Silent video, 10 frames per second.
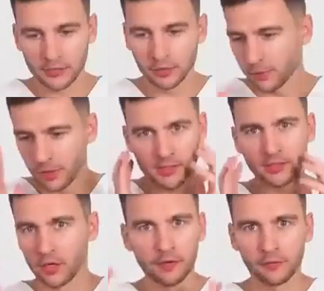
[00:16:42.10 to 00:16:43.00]
example,
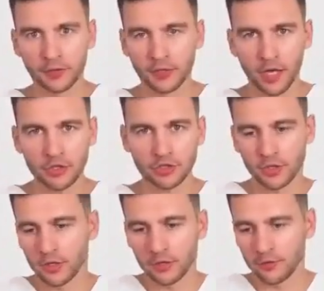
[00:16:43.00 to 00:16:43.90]
even if you've
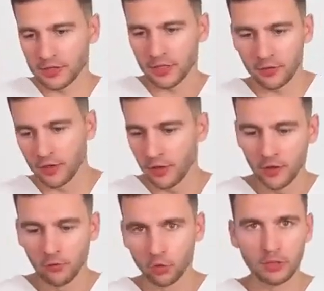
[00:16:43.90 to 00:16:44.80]
done lymphatic
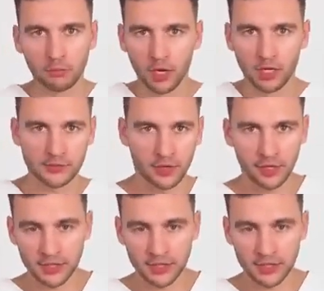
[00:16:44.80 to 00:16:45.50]
drainage or restored your